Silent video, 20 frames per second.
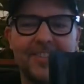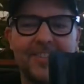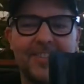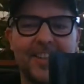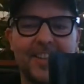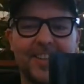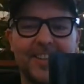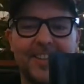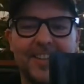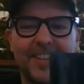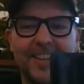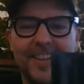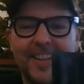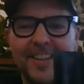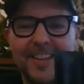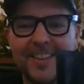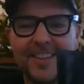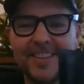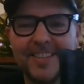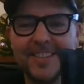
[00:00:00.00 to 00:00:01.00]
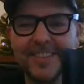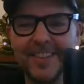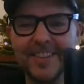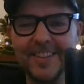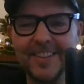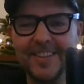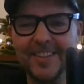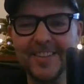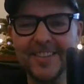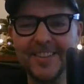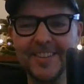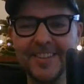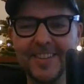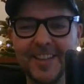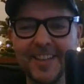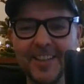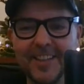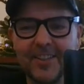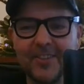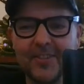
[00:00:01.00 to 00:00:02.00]
Shane. Shane asking
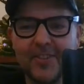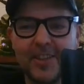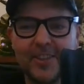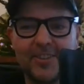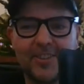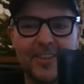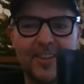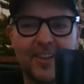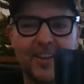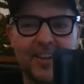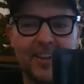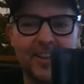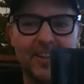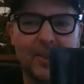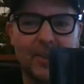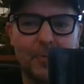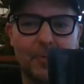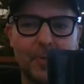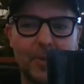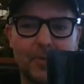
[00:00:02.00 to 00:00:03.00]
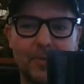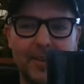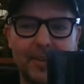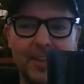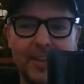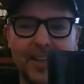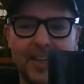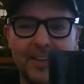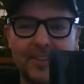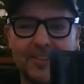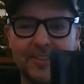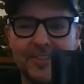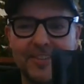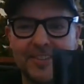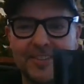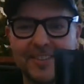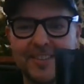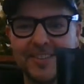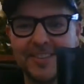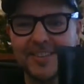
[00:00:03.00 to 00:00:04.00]
there, can Richard Heart help you with the
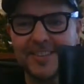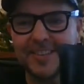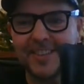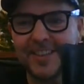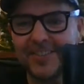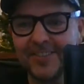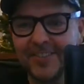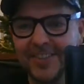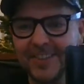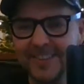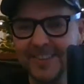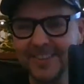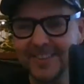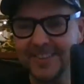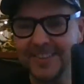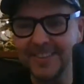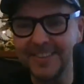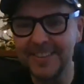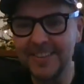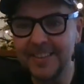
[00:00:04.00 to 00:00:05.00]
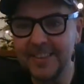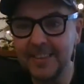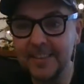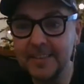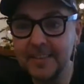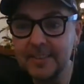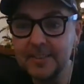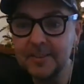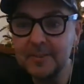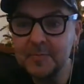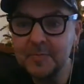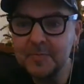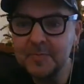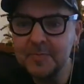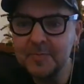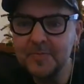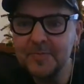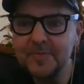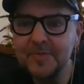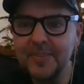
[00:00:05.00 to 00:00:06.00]
ashes? Yeah, very
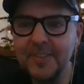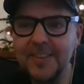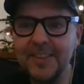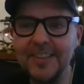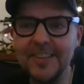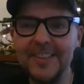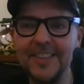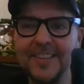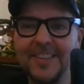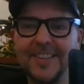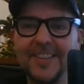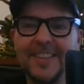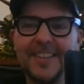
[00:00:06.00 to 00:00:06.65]
good.